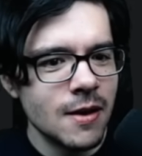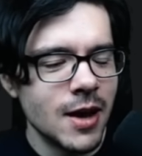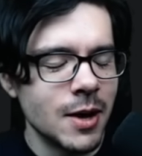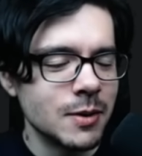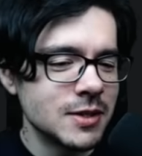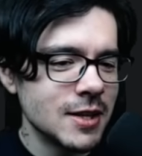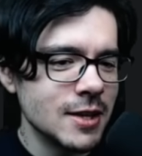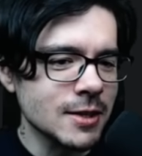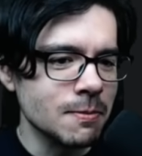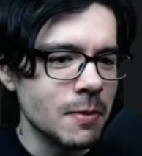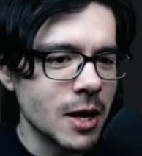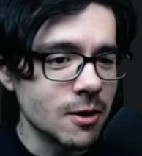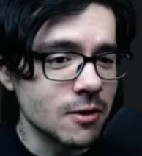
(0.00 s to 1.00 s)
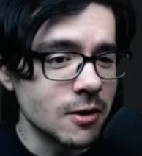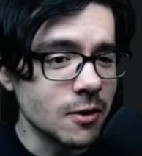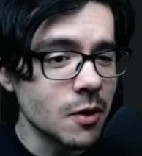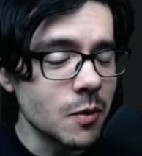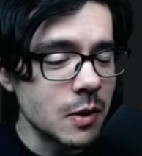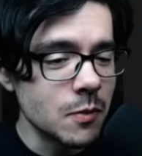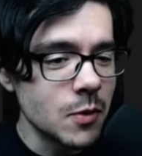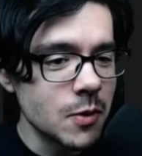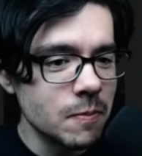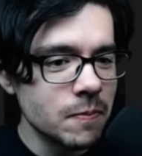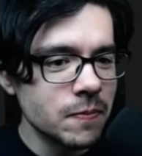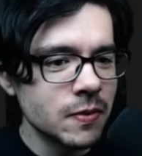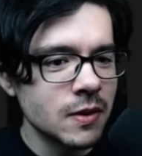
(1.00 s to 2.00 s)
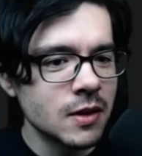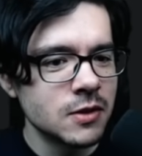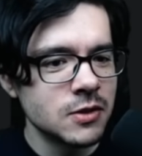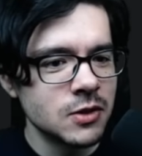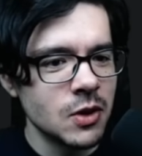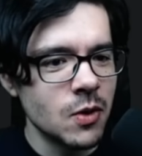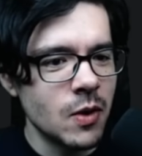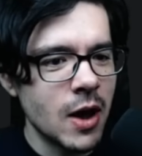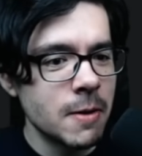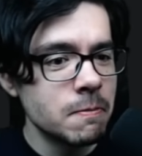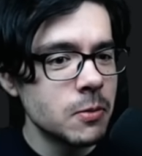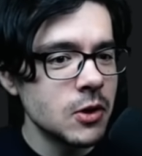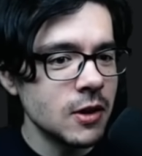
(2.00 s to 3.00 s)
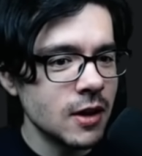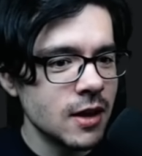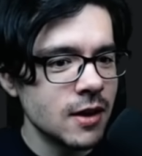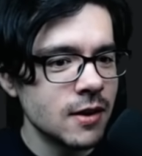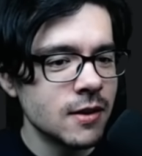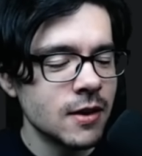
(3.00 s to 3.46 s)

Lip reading: I would say it's better than Glowing Womb, so I'm putting it